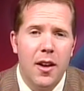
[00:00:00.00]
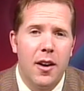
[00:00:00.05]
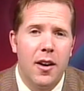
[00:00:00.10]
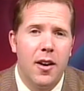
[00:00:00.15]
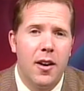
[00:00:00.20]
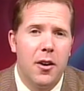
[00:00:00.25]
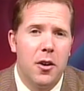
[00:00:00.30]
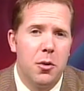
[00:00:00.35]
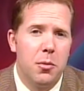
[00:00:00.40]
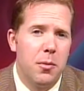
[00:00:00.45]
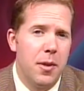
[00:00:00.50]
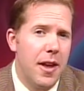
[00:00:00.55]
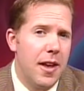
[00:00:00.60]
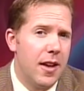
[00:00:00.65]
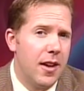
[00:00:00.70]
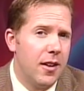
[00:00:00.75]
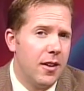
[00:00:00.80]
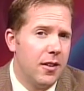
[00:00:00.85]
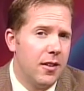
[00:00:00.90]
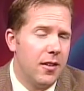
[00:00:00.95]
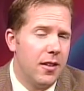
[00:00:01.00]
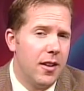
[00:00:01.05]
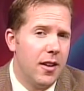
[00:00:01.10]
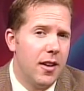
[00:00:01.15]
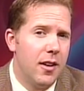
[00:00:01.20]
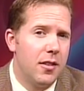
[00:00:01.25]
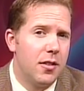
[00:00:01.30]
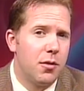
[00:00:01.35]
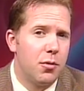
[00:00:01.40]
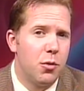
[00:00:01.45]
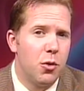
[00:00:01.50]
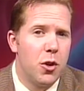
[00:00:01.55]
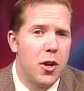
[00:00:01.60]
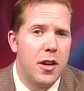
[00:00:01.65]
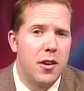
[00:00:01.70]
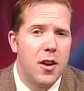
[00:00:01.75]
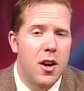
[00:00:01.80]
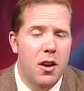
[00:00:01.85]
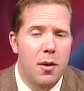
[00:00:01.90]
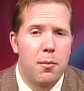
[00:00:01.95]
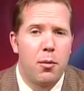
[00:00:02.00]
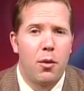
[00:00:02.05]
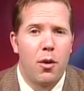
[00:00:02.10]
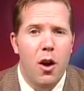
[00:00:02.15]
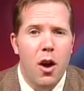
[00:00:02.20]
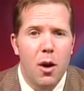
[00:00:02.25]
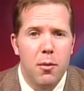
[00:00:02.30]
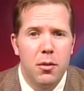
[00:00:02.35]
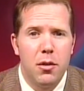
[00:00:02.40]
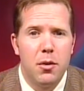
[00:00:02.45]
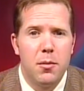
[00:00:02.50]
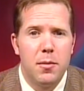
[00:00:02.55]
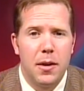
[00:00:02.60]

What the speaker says: and it's really not a problem